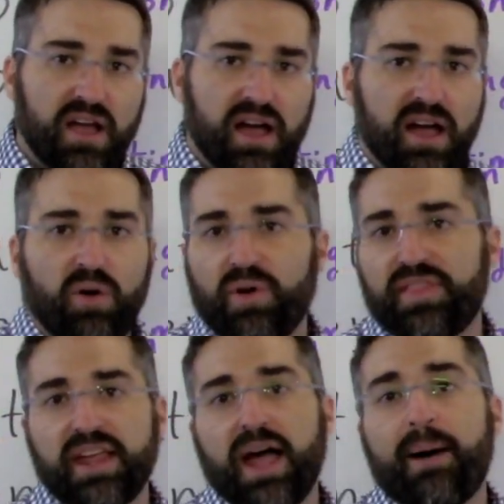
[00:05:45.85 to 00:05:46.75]
or
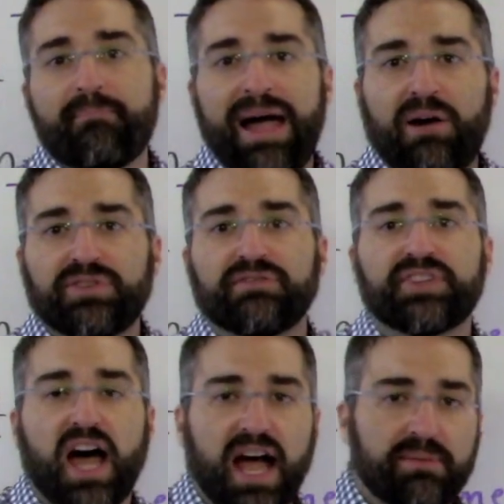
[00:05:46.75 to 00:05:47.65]
the amount of
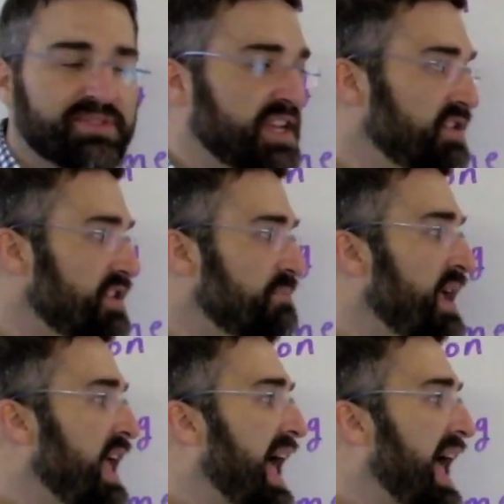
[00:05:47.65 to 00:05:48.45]
times they do them.